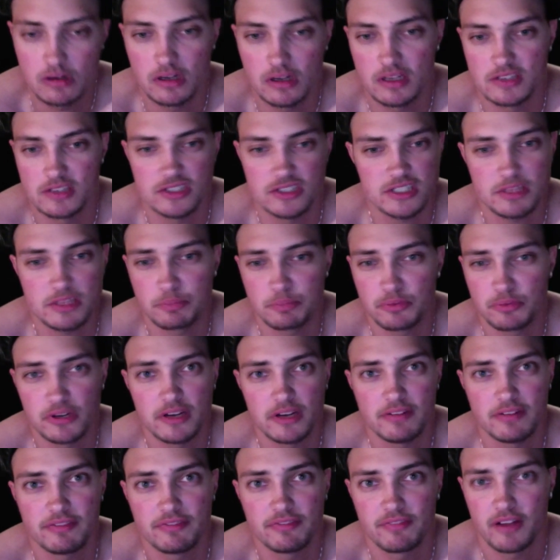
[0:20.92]
just a
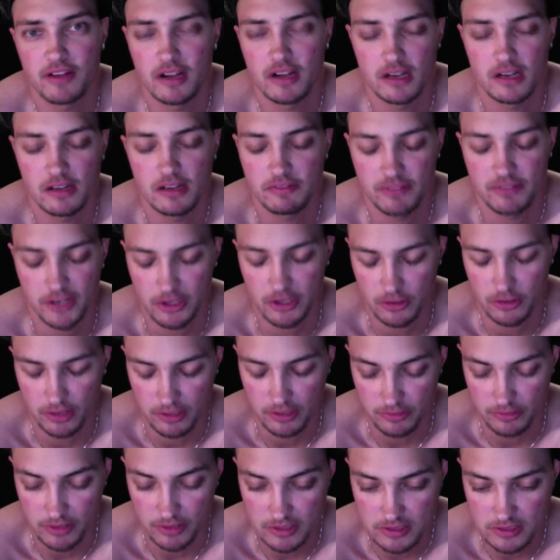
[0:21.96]
brief video
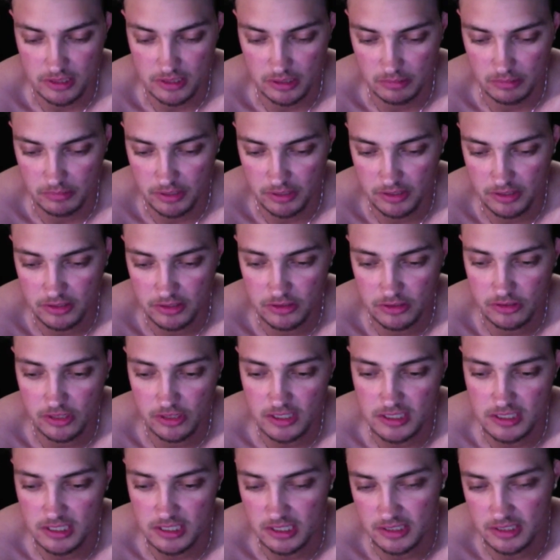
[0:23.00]
anyways. Nothing too
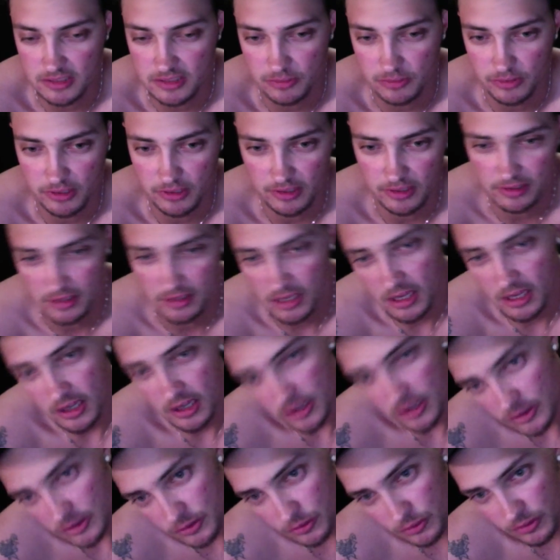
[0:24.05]
crazy because I want to
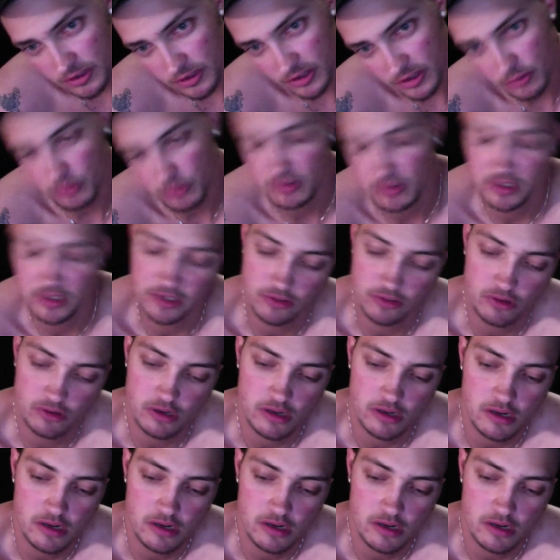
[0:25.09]
do another one later on.